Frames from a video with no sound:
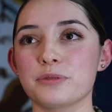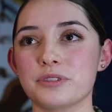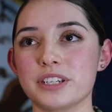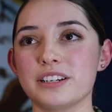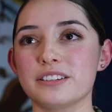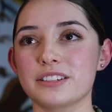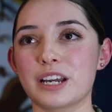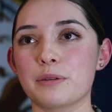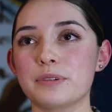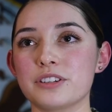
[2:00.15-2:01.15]
routine
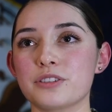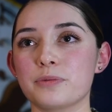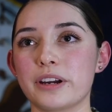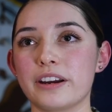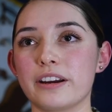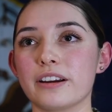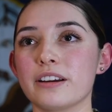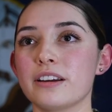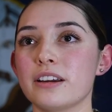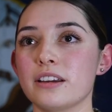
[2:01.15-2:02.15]
established where,
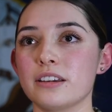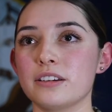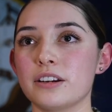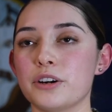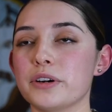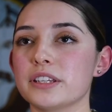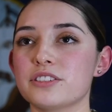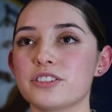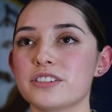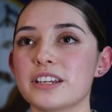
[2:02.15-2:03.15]
you know, it's
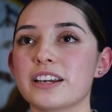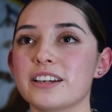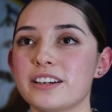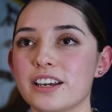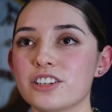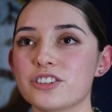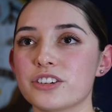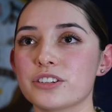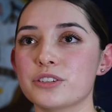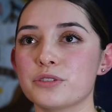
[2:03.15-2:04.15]
just second
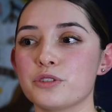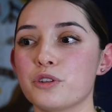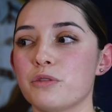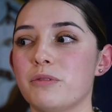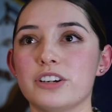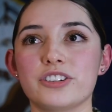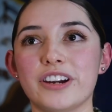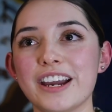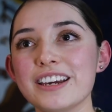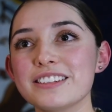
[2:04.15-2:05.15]
nature to wash your
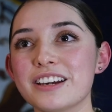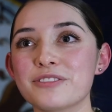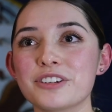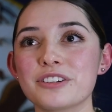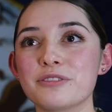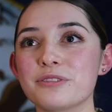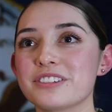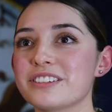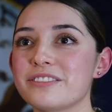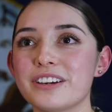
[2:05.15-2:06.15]
hands after you
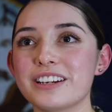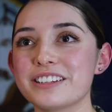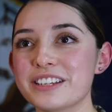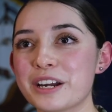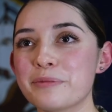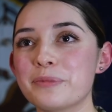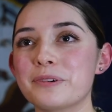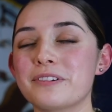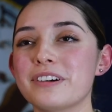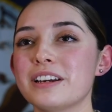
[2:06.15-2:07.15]
receive any
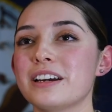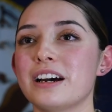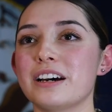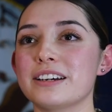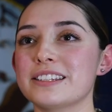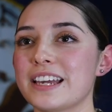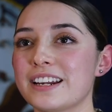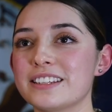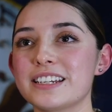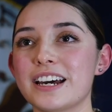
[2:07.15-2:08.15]
sample,
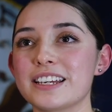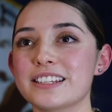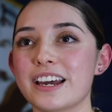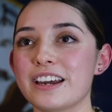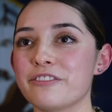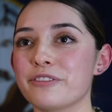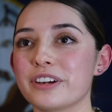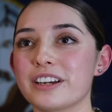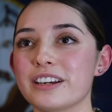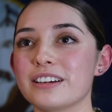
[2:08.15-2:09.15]
sanitize at
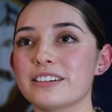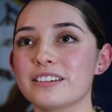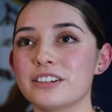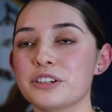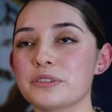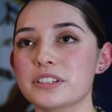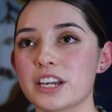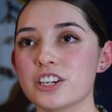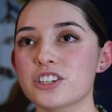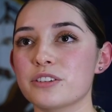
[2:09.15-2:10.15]
every, you know,
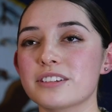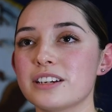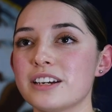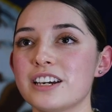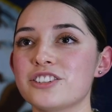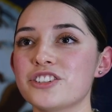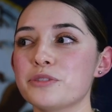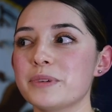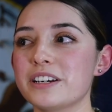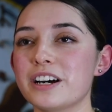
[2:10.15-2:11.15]
station. It's
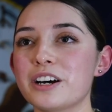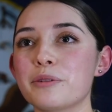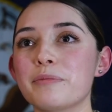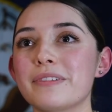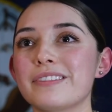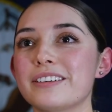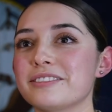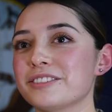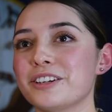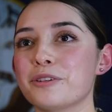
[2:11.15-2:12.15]
just become,
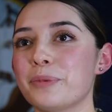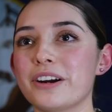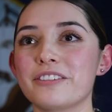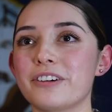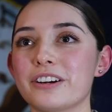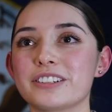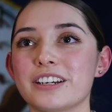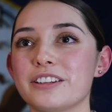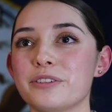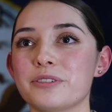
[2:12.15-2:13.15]
you know, part of our
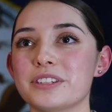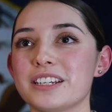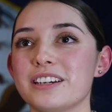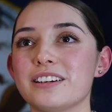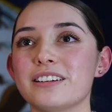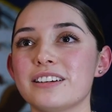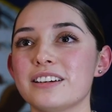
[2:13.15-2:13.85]
daily routine.